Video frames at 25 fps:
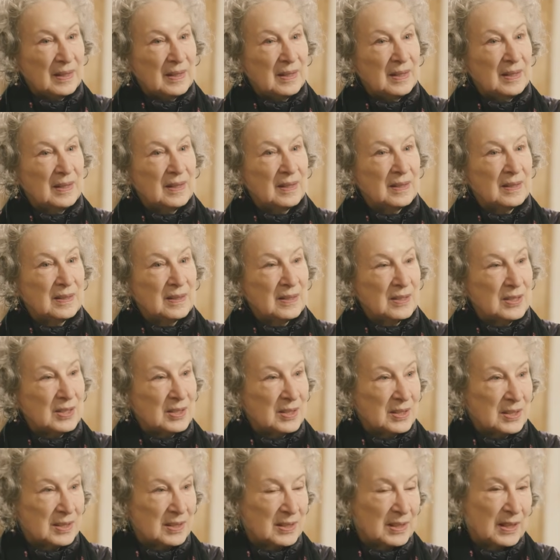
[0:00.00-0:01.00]
And
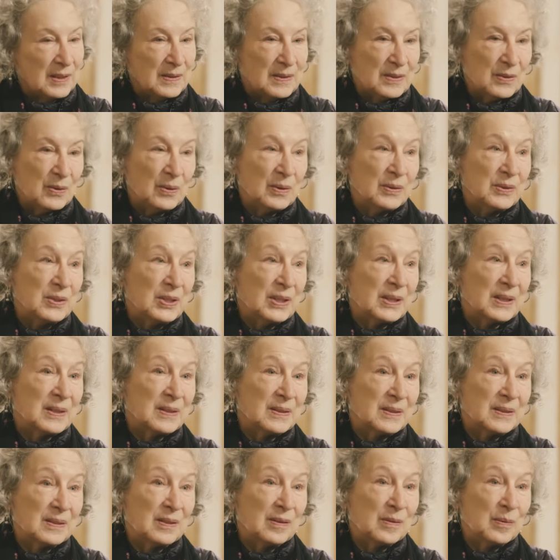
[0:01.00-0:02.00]
they sold
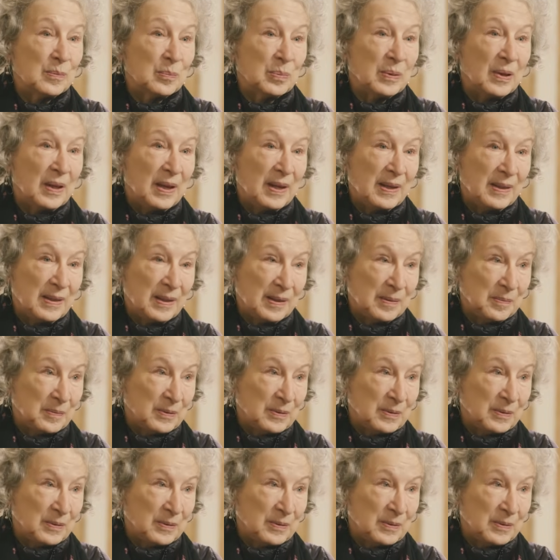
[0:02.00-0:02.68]
tickets to the play. They